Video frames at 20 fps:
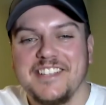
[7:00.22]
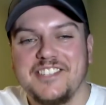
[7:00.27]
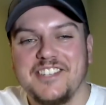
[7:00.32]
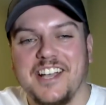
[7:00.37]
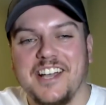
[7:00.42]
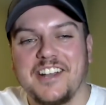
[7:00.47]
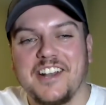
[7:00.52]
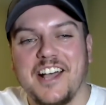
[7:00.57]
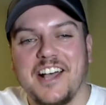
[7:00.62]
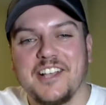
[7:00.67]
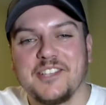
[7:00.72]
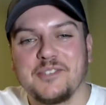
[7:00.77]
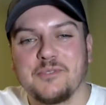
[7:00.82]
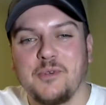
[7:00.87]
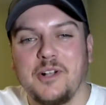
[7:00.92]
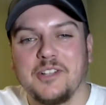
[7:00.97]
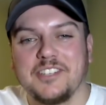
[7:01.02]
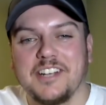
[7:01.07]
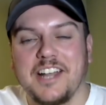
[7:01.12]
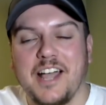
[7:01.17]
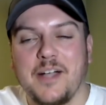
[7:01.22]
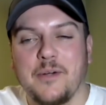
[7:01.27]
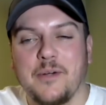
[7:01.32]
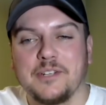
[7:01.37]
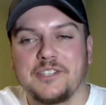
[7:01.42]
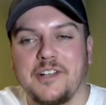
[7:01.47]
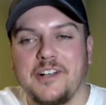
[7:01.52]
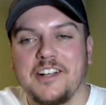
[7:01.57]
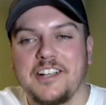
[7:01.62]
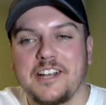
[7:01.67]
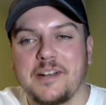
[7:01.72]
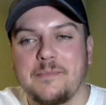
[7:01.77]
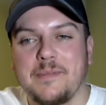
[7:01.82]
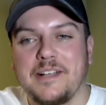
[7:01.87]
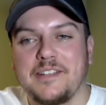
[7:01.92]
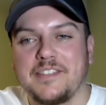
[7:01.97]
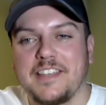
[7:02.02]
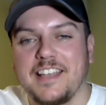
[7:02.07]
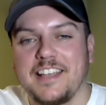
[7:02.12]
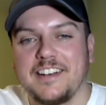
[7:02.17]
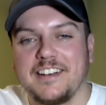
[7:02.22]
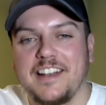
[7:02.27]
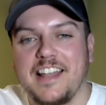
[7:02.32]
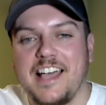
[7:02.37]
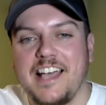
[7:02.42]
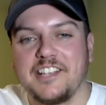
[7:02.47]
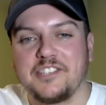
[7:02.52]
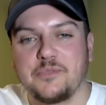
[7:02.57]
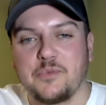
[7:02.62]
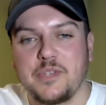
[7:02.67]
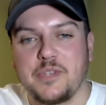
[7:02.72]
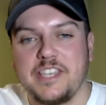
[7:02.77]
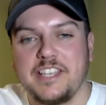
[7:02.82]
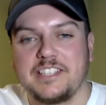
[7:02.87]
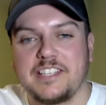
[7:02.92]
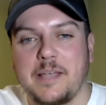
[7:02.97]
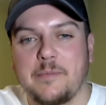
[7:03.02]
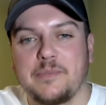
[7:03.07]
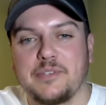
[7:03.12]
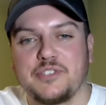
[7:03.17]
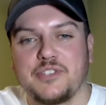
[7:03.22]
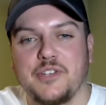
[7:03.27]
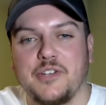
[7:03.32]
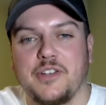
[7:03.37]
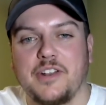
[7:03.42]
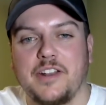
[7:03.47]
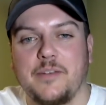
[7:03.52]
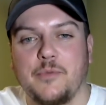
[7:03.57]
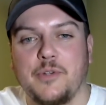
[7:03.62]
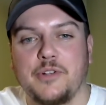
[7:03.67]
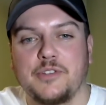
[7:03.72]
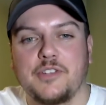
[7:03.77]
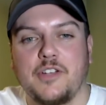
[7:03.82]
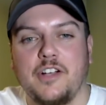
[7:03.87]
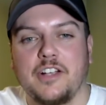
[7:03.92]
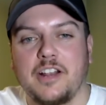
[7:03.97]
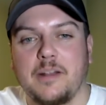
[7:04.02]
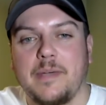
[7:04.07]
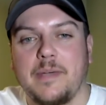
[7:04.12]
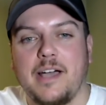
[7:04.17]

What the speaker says: John Oswald and I were talking about that in last week's episode, and we were talking